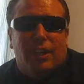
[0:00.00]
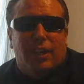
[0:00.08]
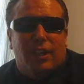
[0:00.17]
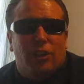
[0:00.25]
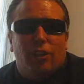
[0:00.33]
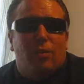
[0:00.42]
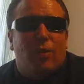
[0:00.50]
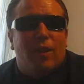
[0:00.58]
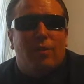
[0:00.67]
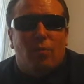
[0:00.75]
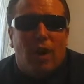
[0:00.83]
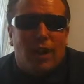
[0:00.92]
You knew what
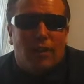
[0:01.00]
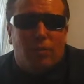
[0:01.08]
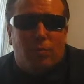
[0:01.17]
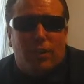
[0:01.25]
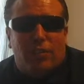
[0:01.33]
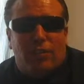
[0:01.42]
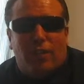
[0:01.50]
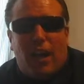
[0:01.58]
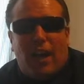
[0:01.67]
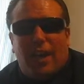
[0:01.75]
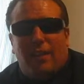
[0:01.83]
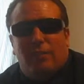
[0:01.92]
it was when you
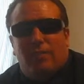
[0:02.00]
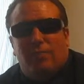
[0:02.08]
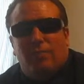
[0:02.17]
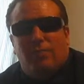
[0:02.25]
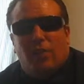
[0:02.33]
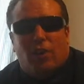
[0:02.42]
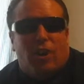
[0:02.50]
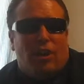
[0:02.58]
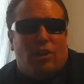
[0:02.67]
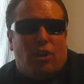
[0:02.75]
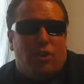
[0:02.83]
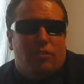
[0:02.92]
saw it. A lot
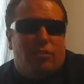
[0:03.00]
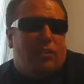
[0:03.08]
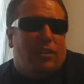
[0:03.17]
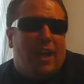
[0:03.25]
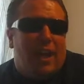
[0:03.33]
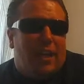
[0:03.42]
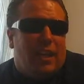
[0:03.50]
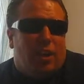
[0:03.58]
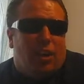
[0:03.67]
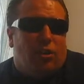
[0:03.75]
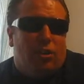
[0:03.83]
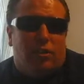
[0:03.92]
of cars today, they
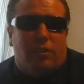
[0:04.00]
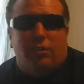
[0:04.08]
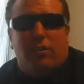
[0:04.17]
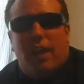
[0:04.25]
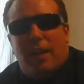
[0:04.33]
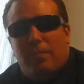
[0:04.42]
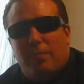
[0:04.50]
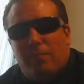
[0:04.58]
all look the same.